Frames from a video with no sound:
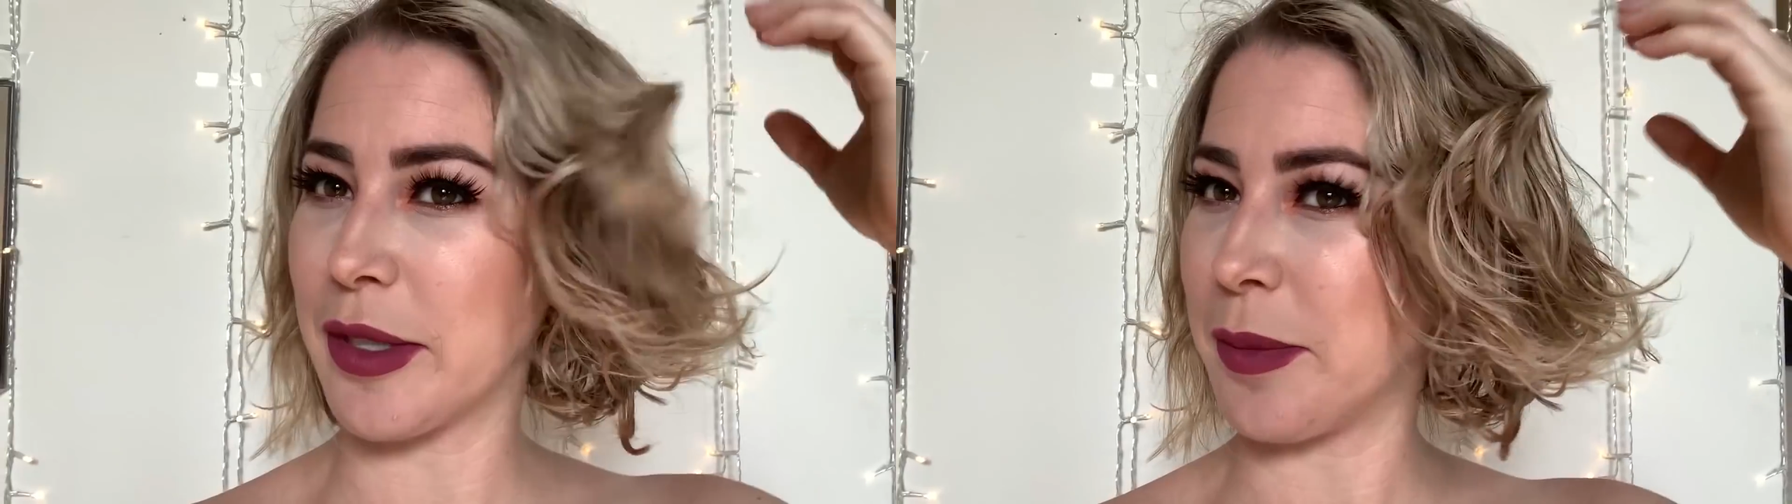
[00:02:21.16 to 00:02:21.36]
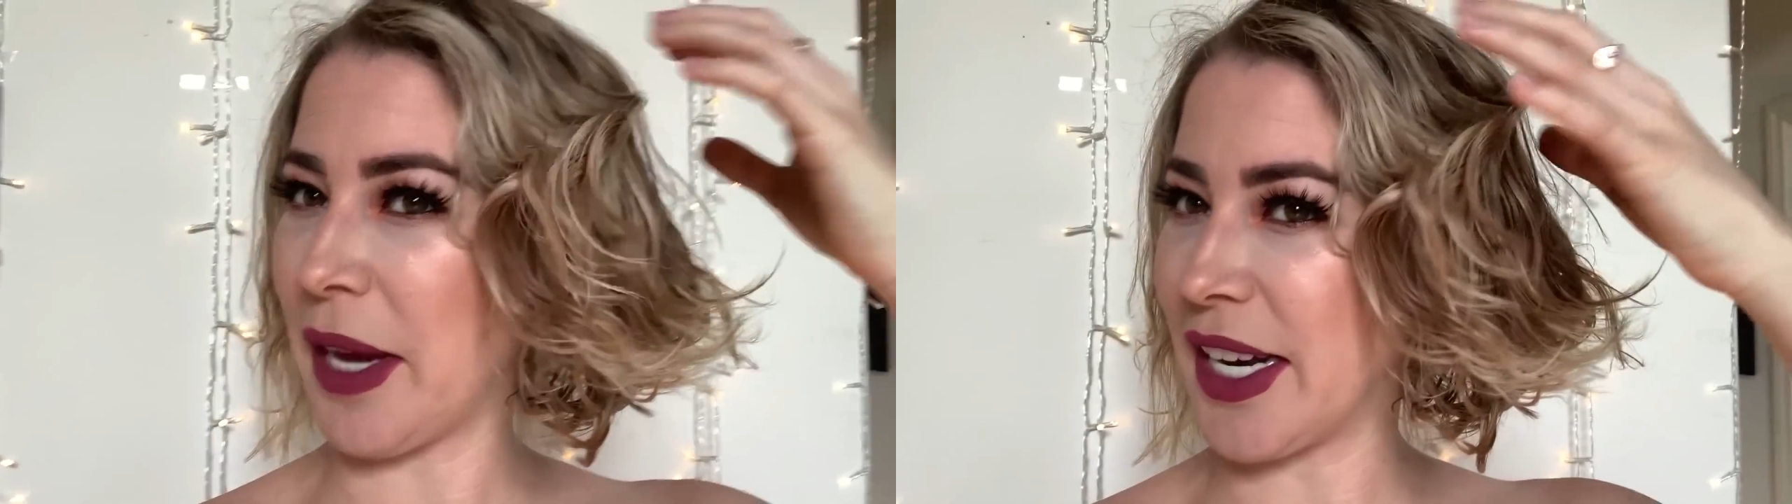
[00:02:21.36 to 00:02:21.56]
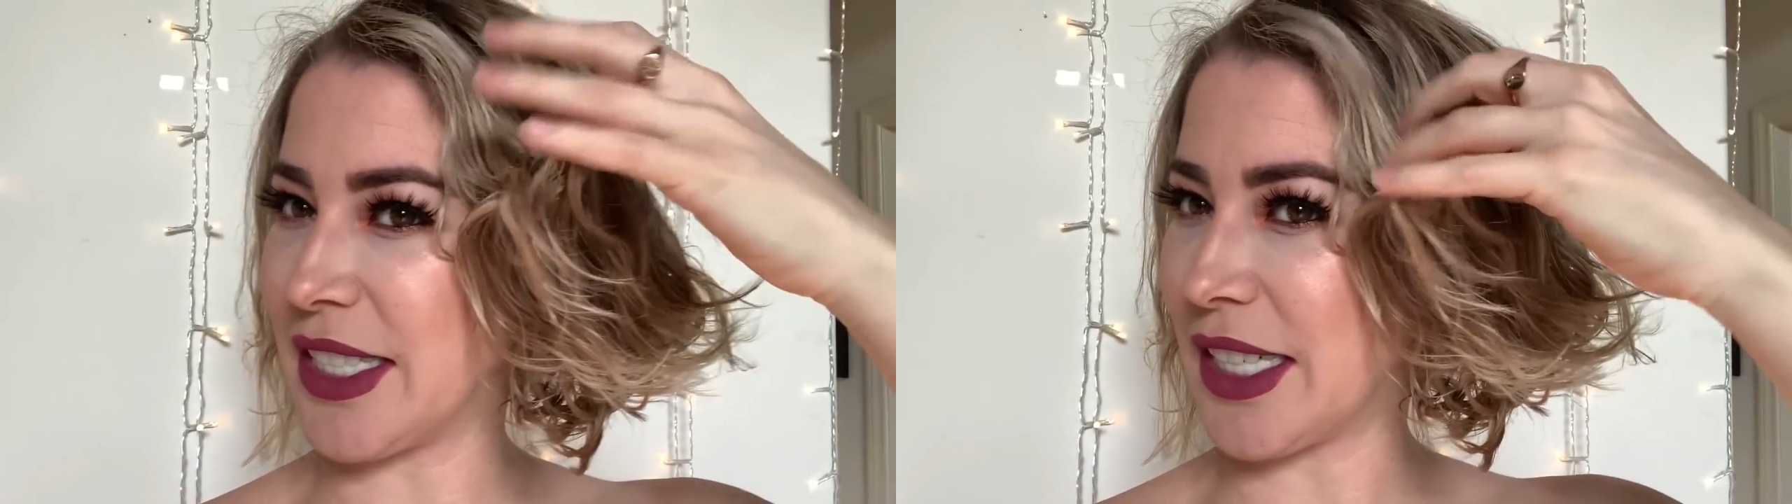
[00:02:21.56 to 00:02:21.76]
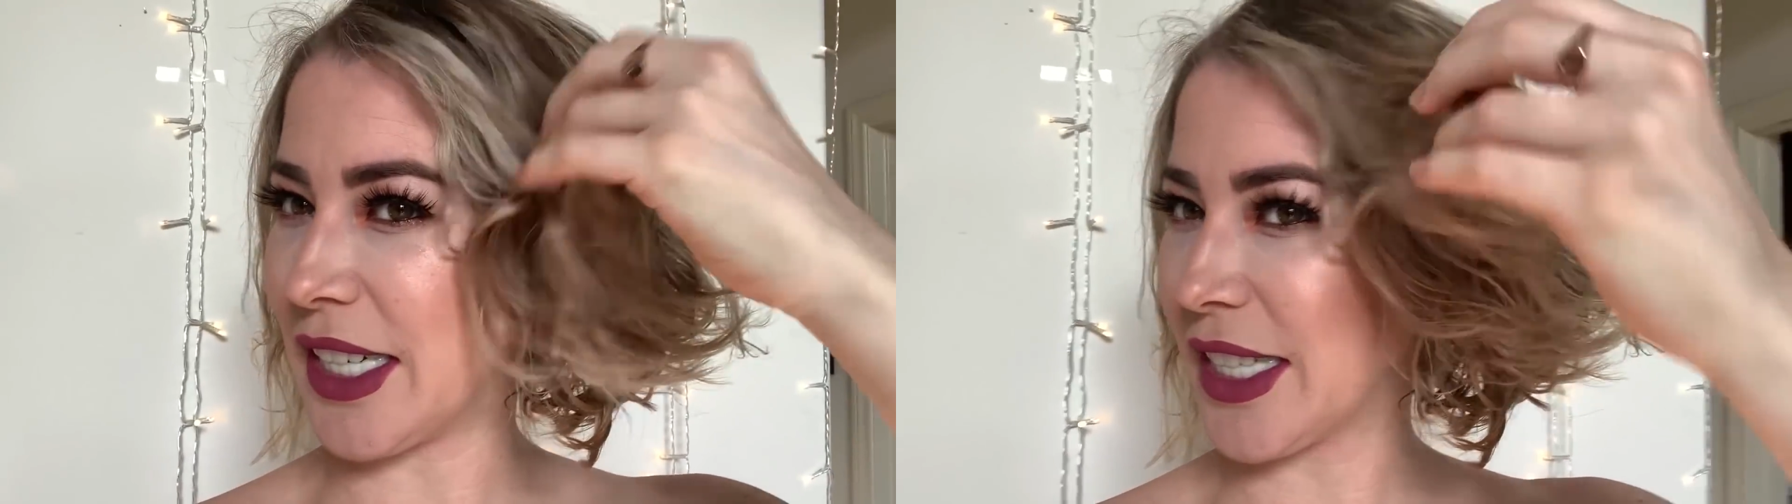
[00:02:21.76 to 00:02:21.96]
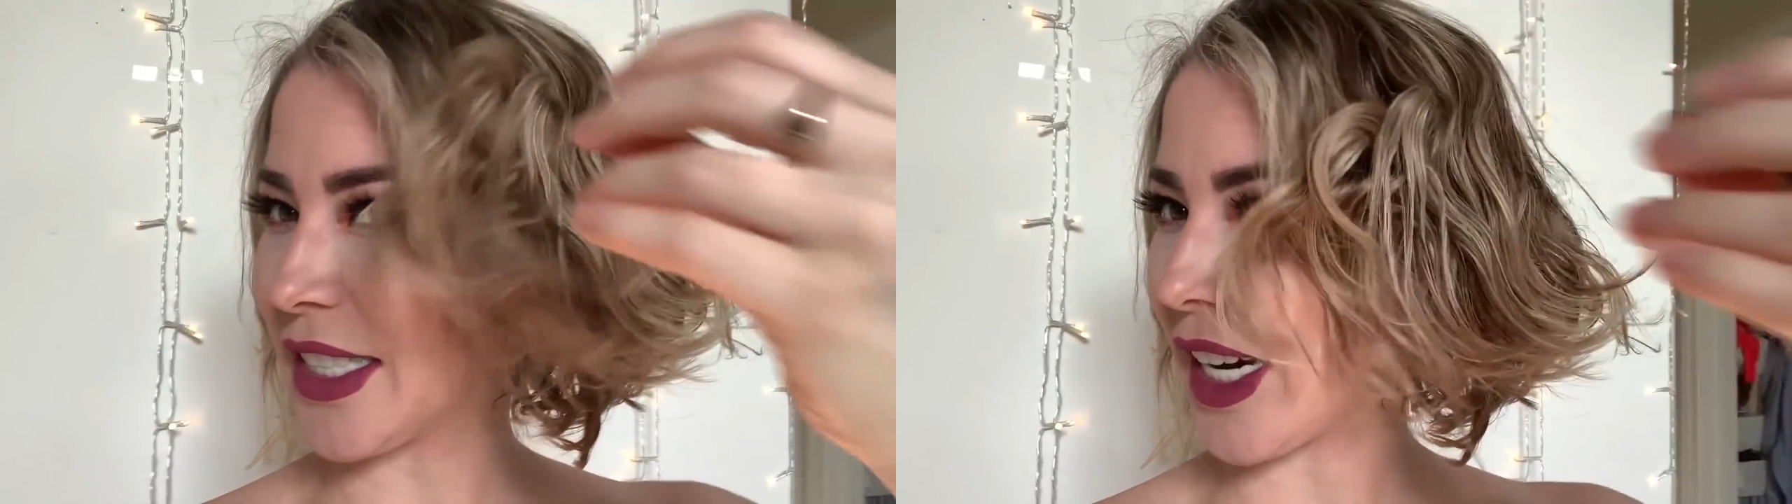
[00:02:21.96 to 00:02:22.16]
was a bad
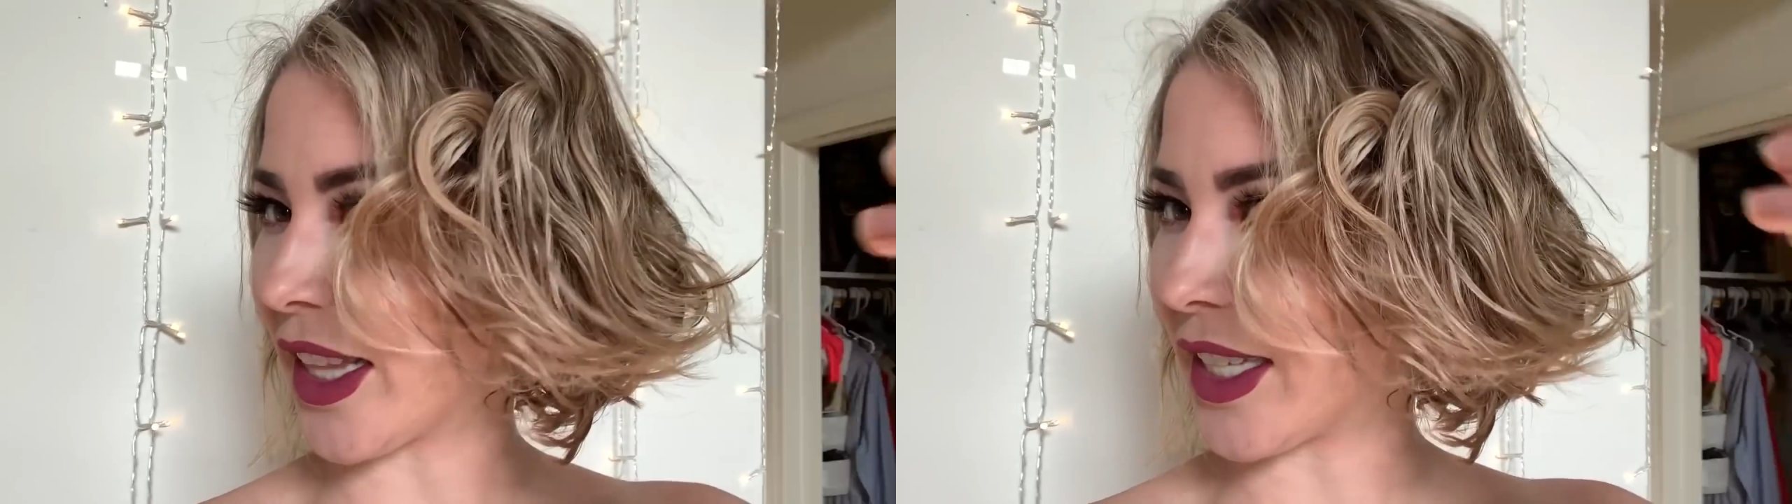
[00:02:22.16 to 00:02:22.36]
idea because I got